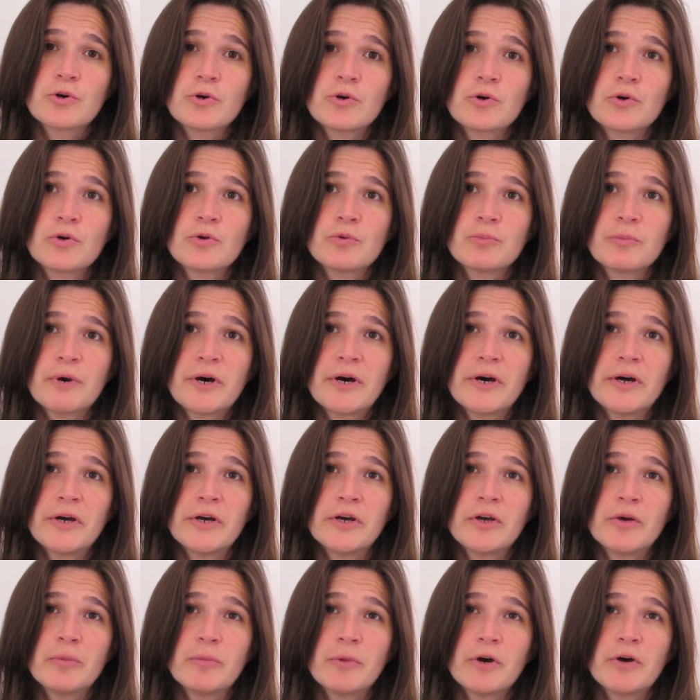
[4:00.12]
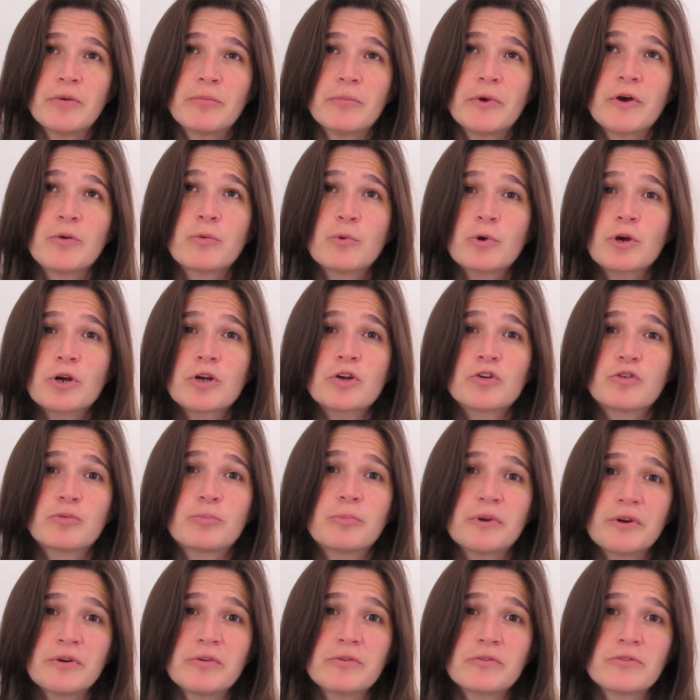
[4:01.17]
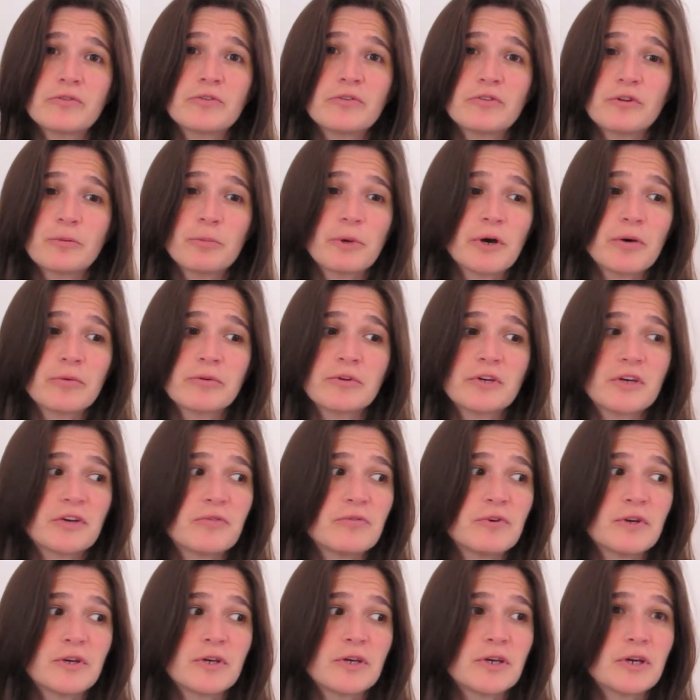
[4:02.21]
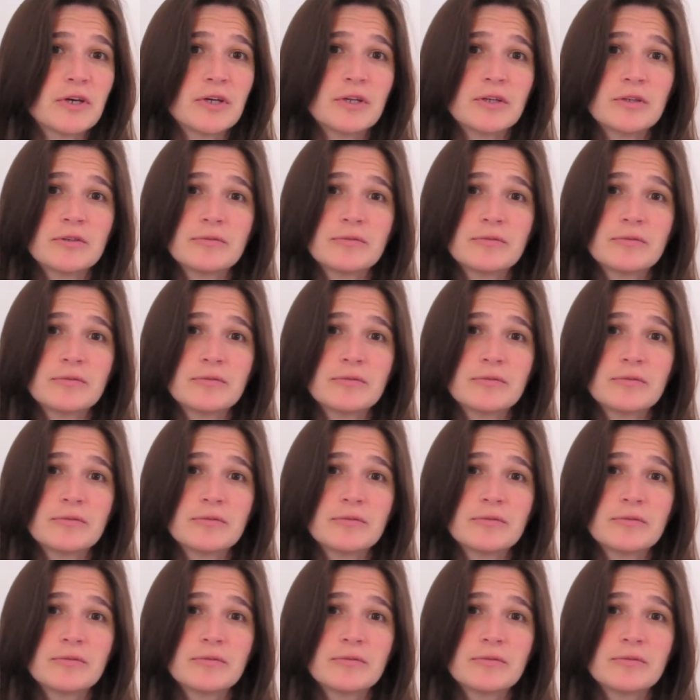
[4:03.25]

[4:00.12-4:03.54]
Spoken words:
call my work experience is about giving